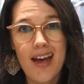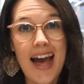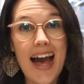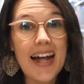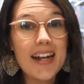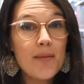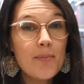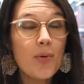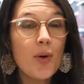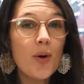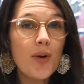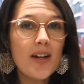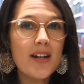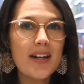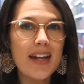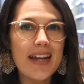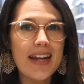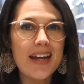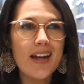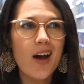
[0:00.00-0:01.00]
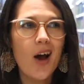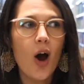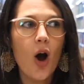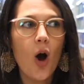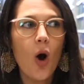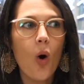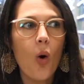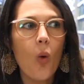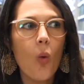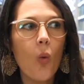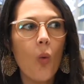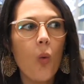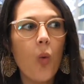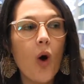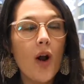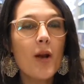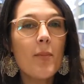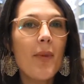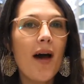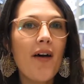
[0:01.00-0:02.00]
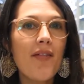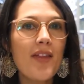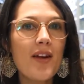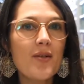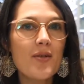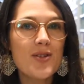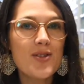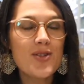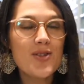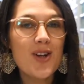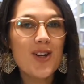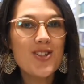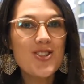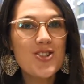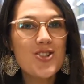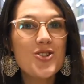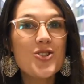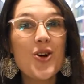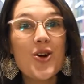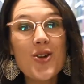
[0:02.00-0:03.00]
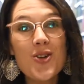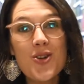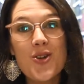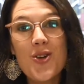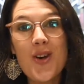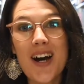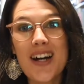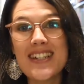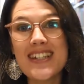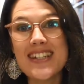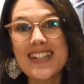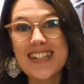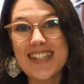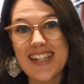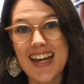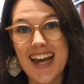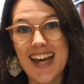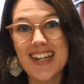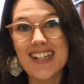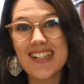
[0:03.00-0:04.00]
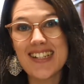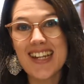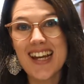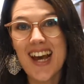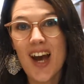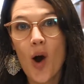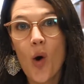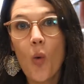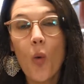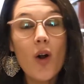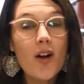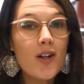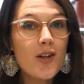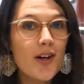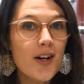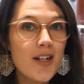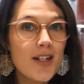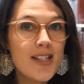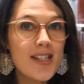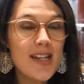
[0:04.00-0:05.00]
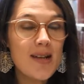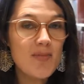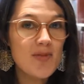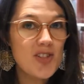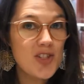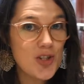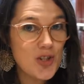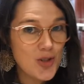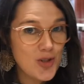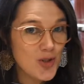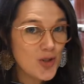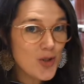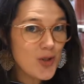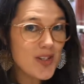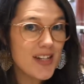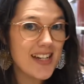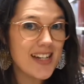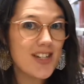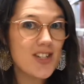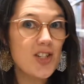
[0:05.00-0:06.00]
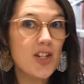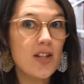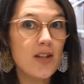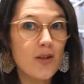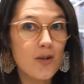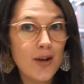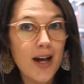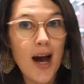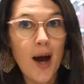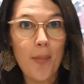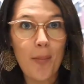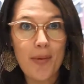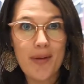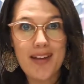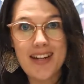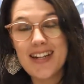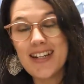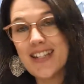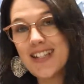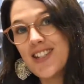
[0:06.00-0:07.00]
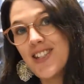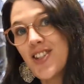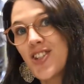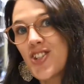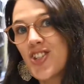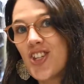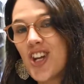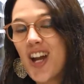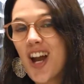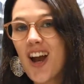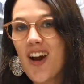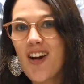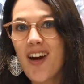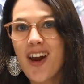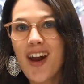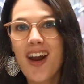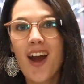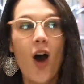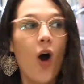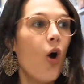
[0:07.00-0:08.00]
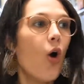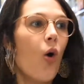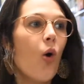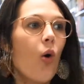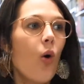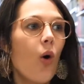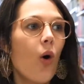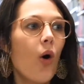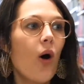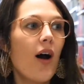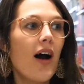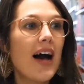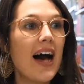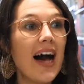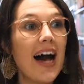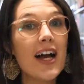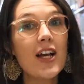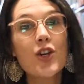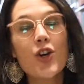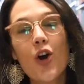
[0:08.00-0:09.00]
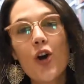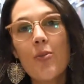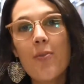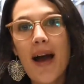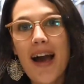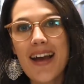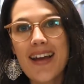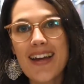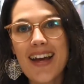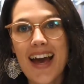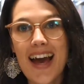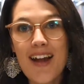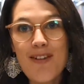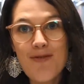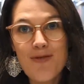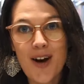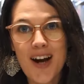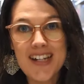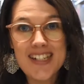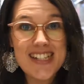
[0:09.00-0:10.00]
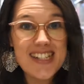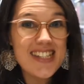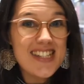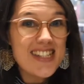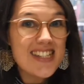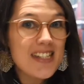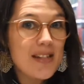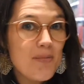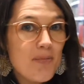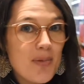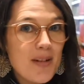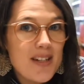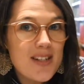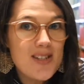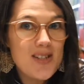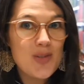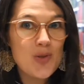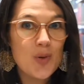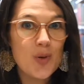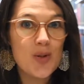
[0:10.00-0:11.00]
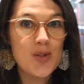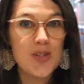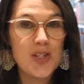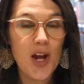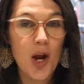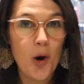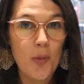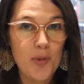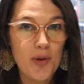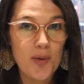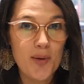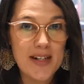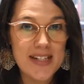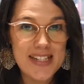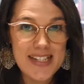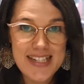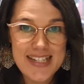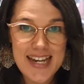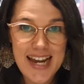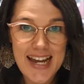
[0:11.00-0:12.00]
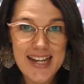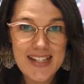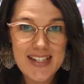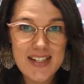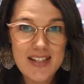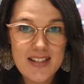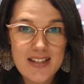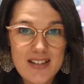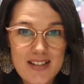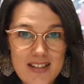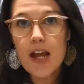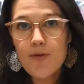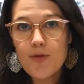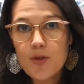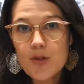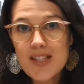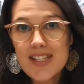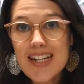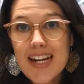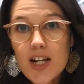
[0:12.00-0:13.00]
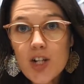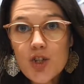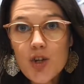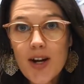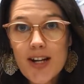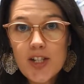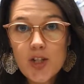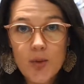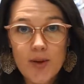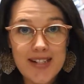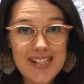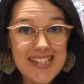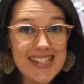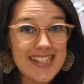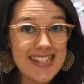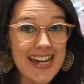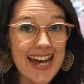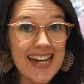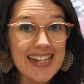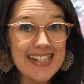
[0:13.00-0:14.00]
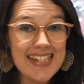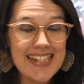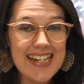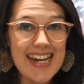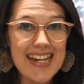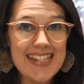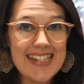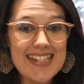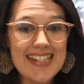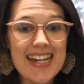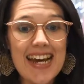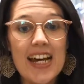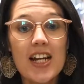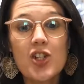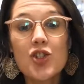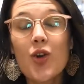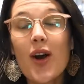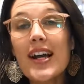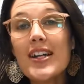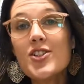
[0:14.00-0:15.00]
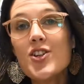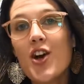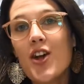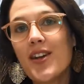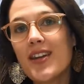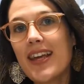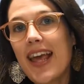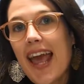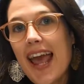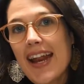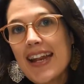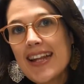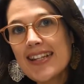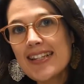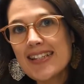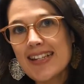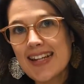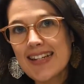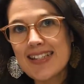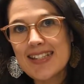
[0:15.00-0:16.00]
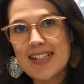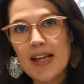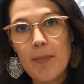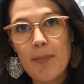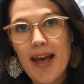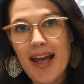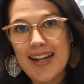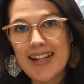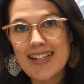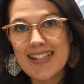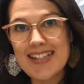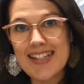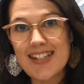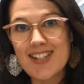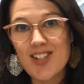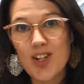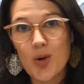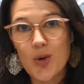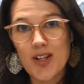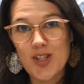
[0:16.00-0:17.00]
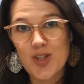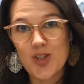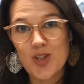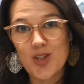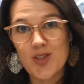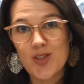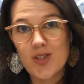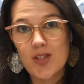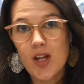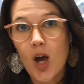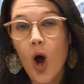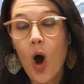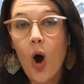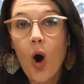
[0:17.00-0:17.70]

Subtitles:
And importantly, what about their research don't you understand? What concepts do you need to look up in a dictionary or go back and find a simpler source to help you understand? If you're stuck trying to understand a text, try turning headings and subheadings into questions.